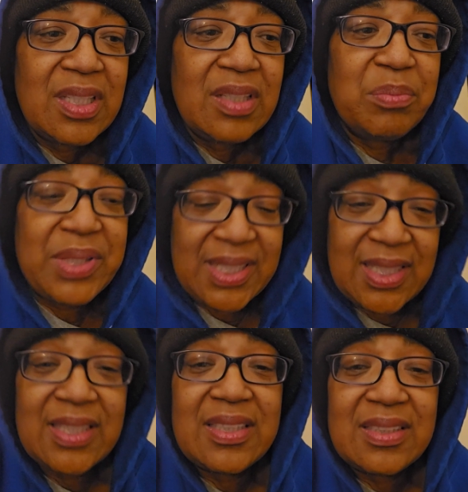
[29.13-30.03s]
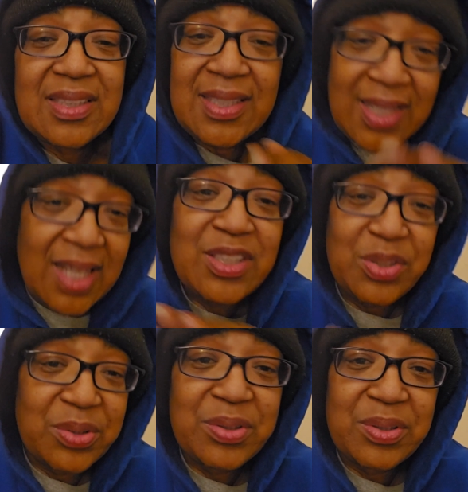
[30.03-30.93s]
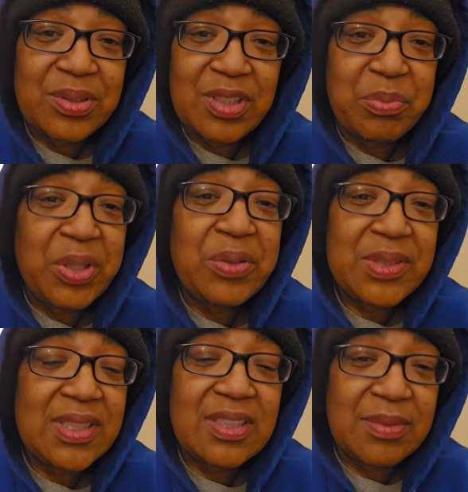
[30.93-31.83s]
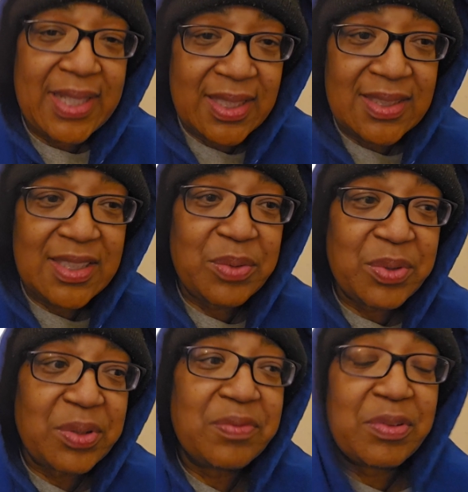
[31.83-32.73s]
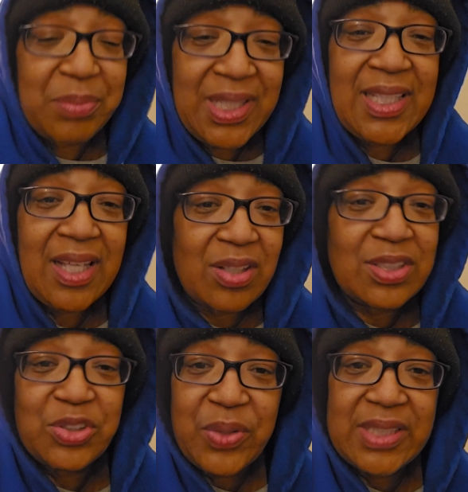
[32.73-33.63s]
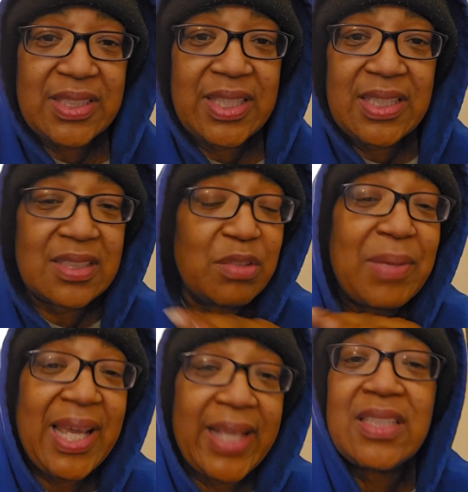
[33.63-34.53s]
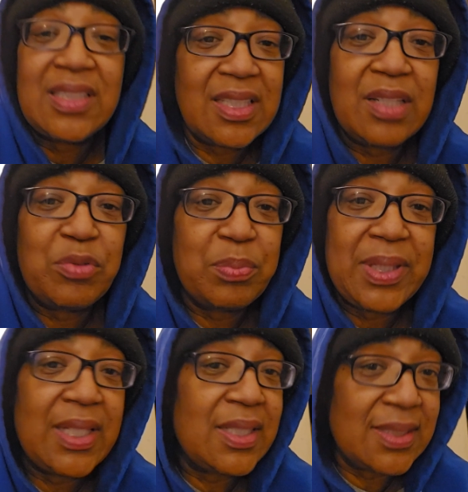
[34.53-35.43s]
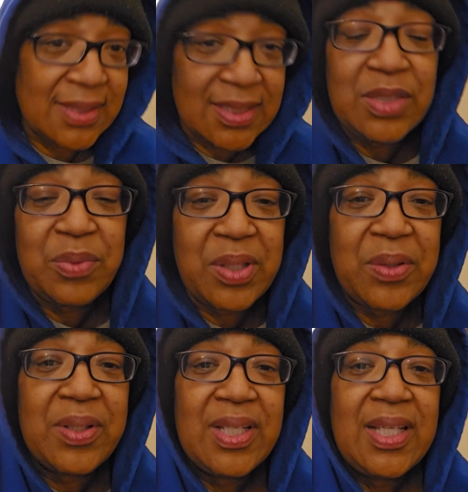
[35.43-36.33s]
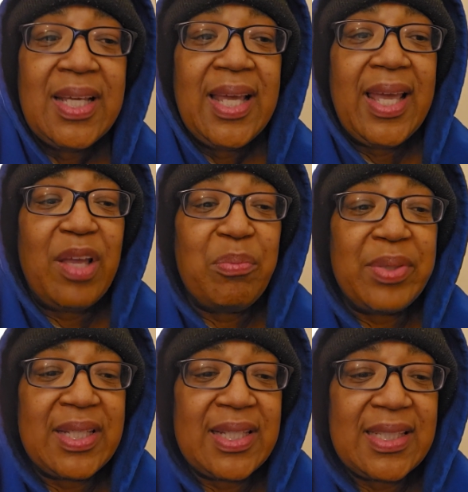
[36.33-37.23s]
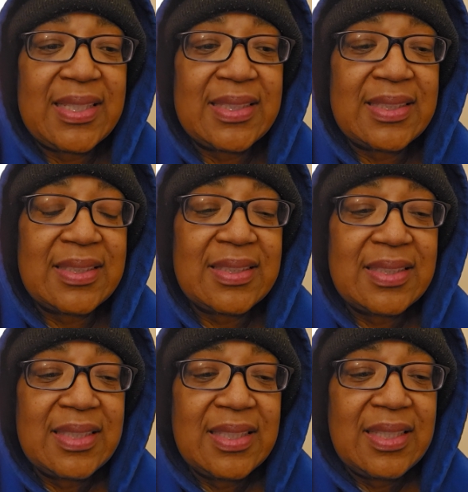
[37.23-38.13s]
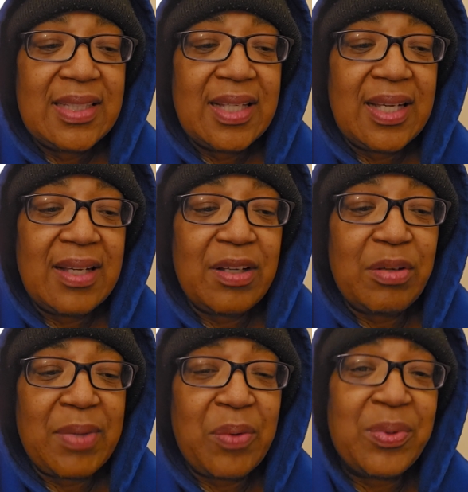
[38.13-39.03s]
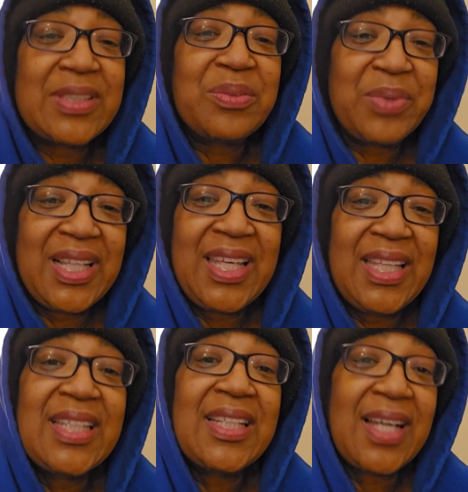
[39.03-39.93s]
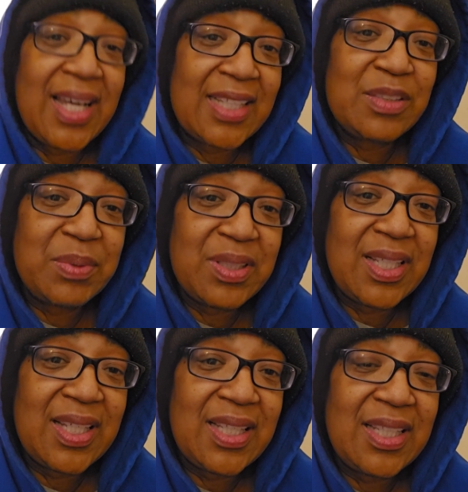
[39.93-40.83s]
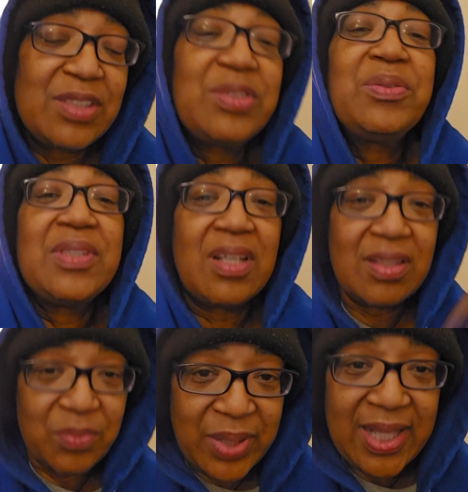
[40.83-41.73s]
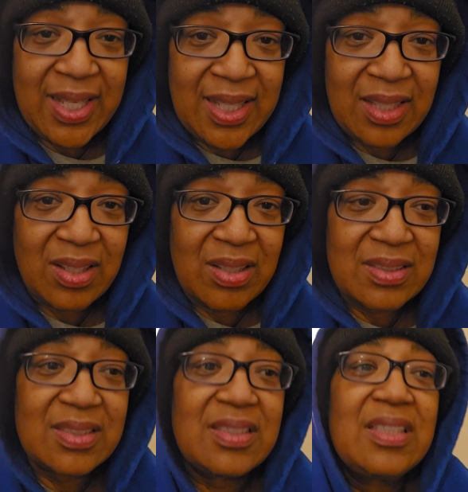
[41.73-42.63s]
because it knocks your immune system down to zero. For me, that also translated into my energy level being zero. And because I wasn't really eating in the hospital like I needed to, and all the weight I had lost,